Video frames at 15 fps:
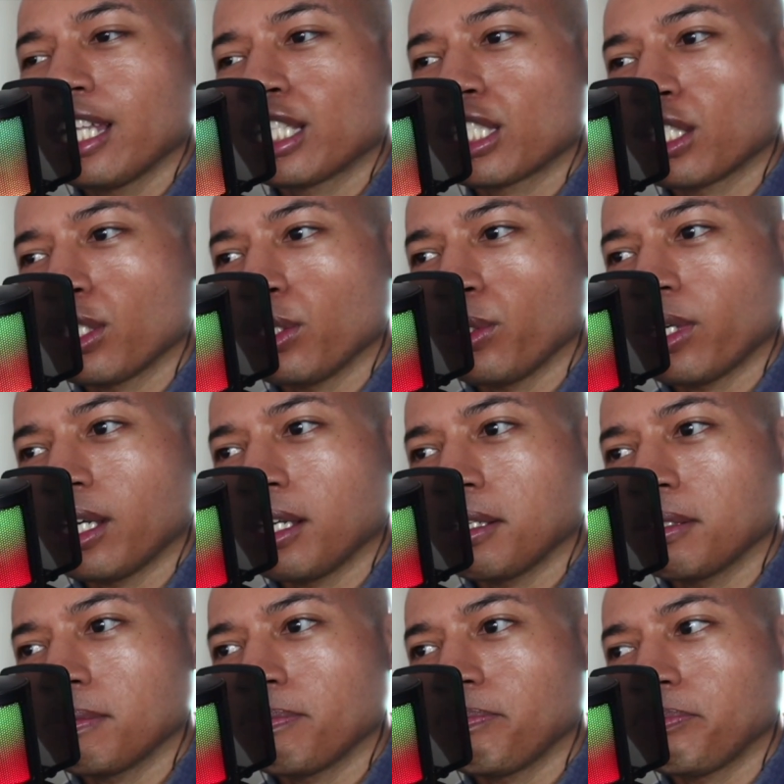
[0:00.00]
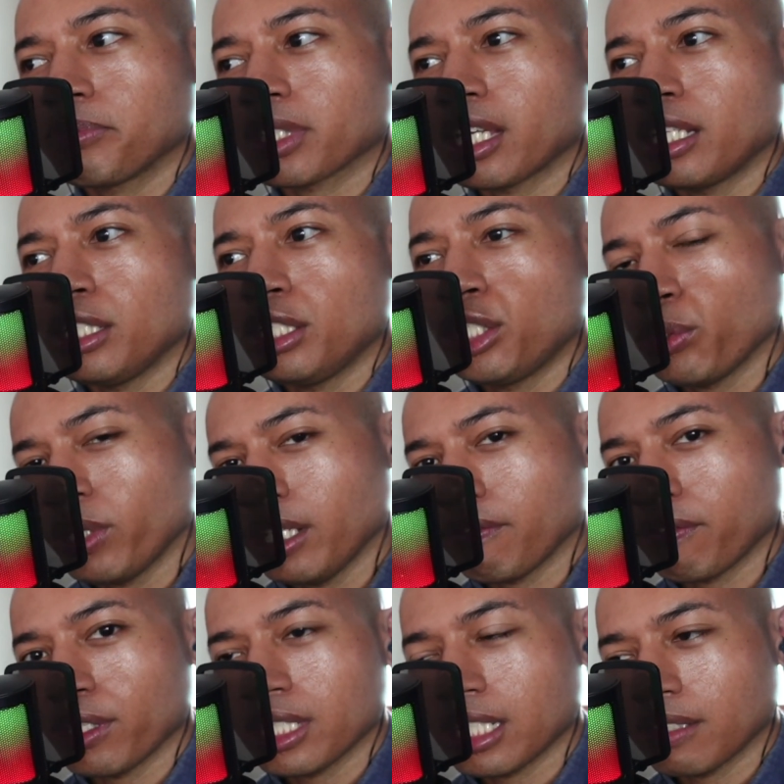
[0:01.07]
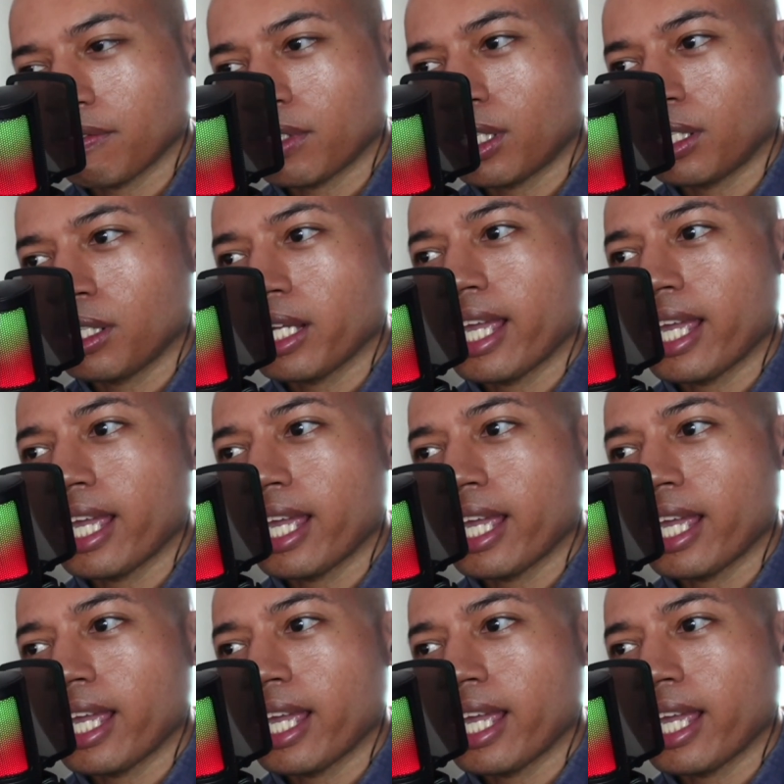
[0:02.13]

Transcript: to do it, first of all,